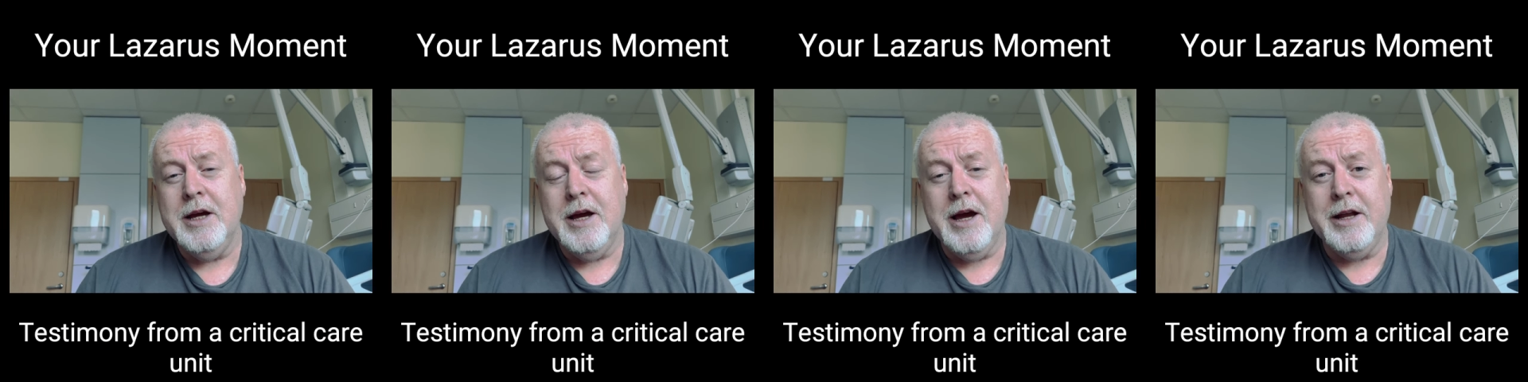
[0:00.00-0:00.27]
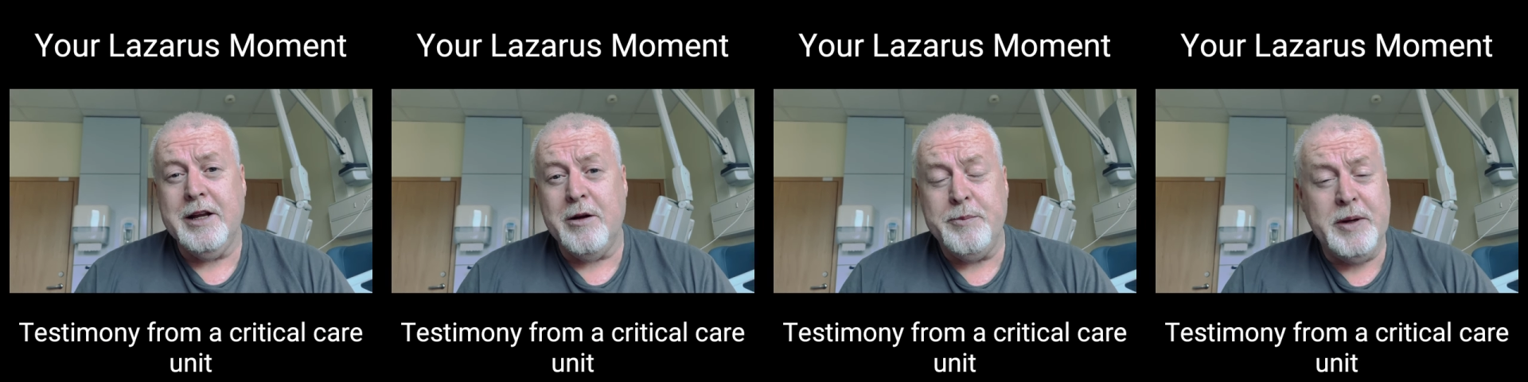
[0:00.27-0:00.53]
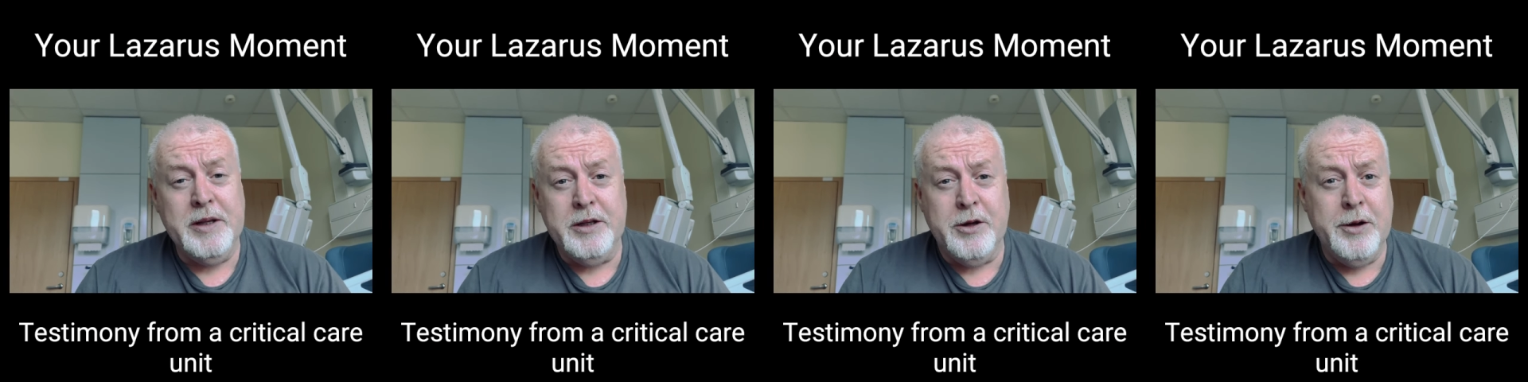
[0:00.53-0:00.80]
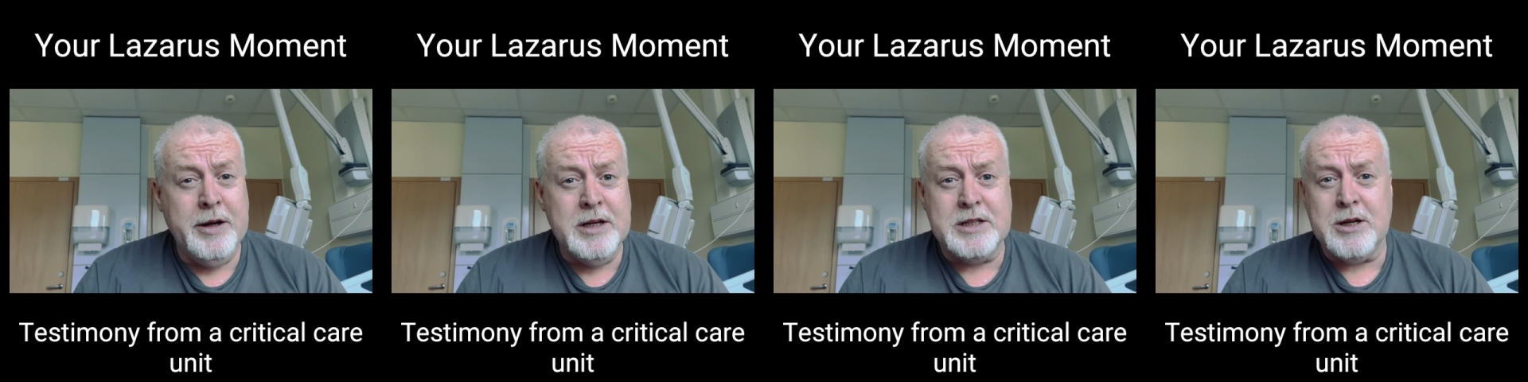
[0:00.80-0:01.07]
And I've been
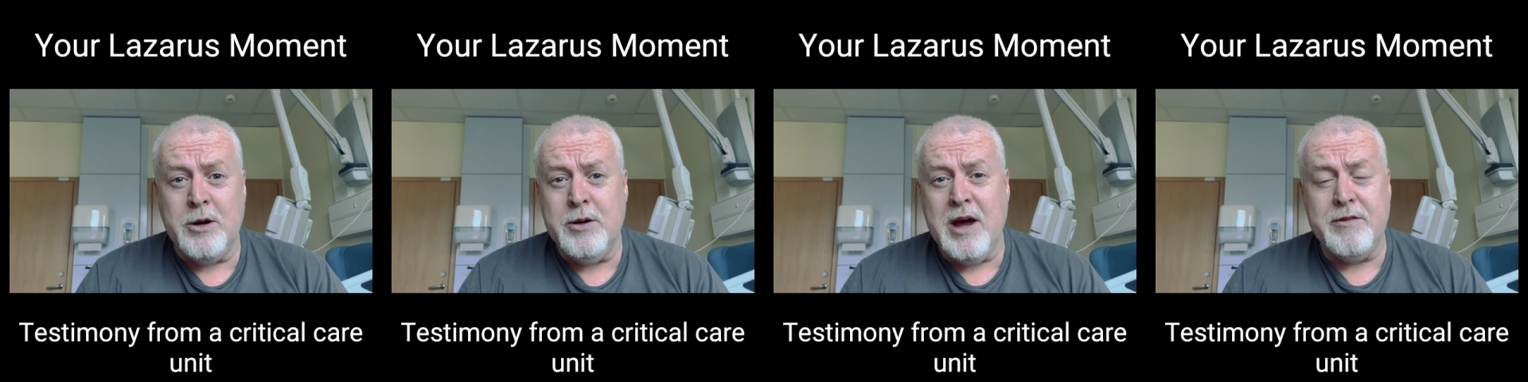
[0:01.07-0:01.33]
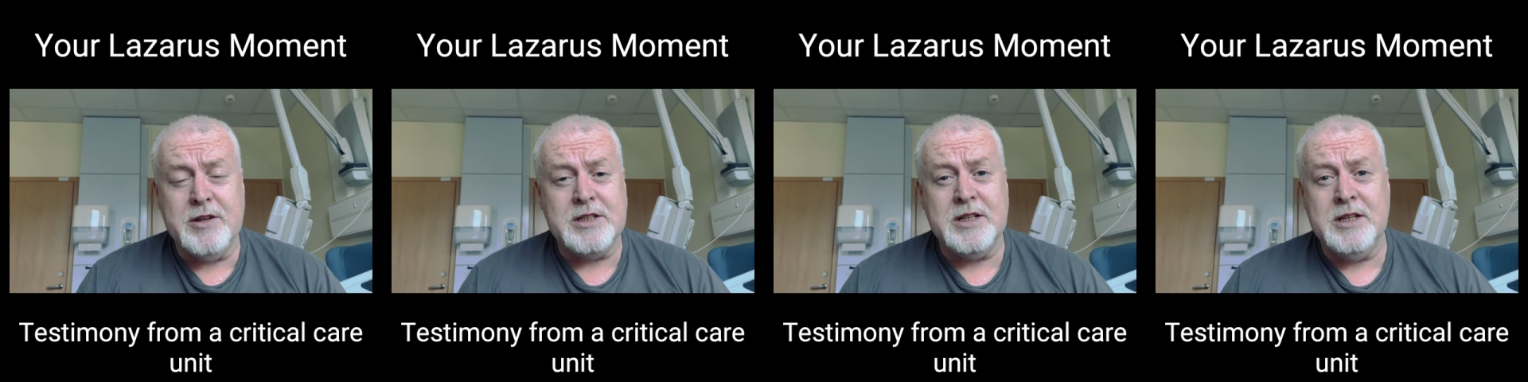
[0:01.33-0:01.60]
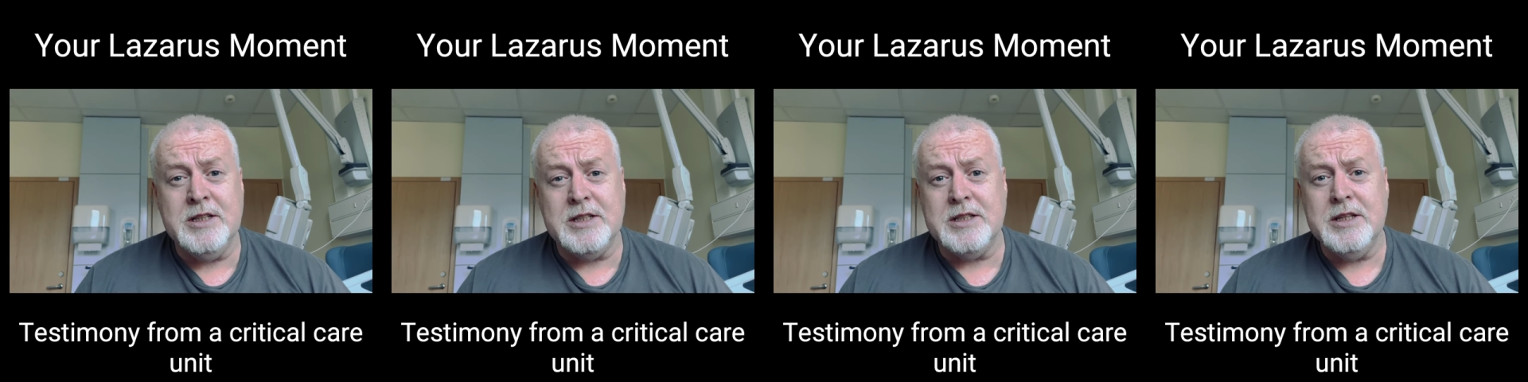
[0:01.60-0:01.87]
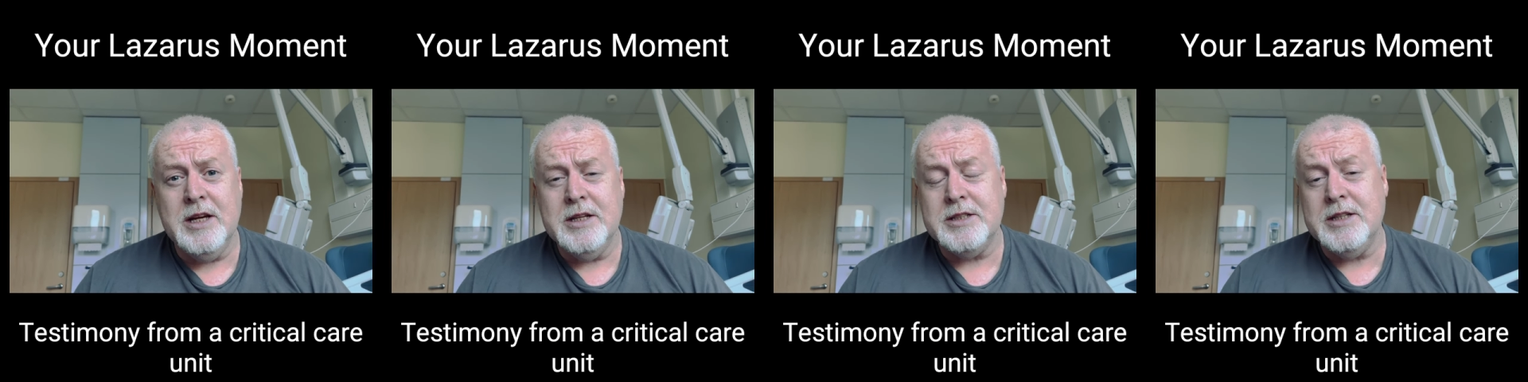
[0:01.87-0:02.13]
doing so ever since
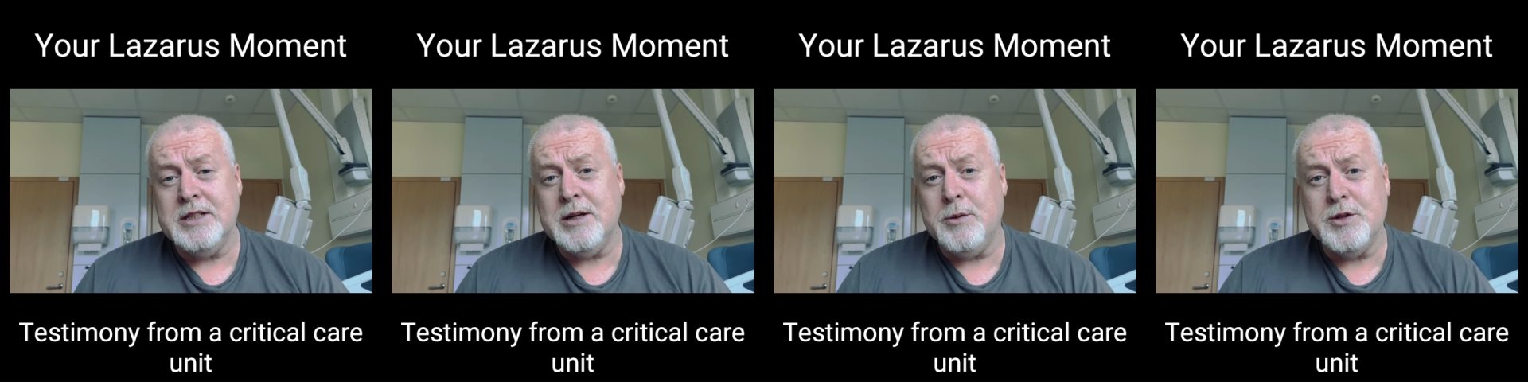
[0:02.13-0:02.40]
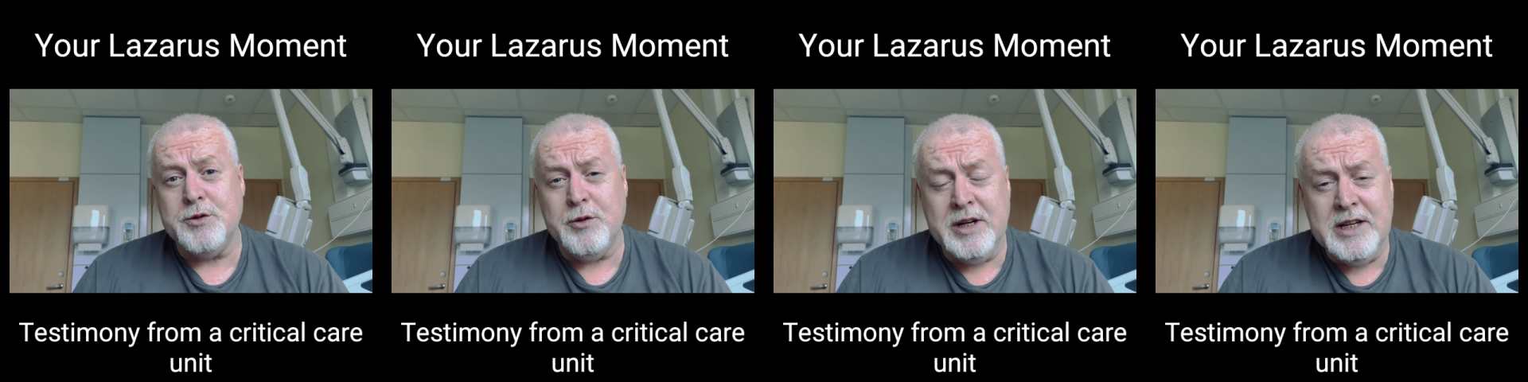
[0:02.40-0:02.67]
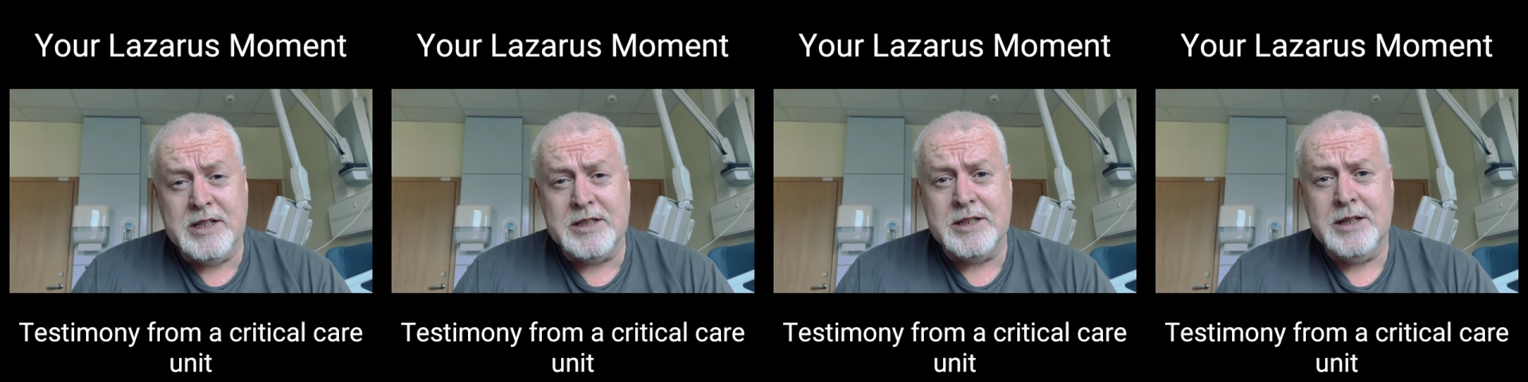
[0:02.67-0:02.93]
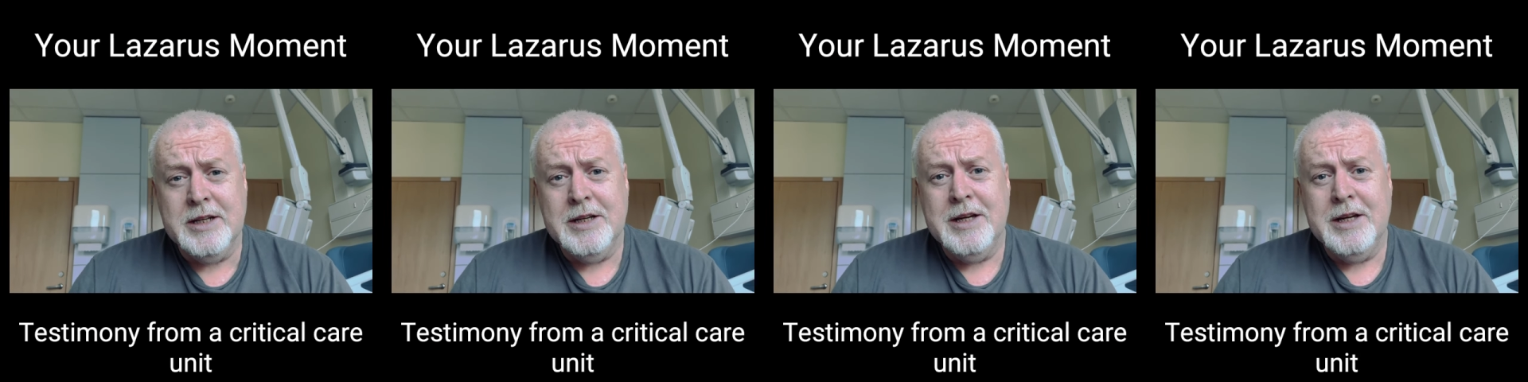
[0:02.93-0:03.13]
I was released,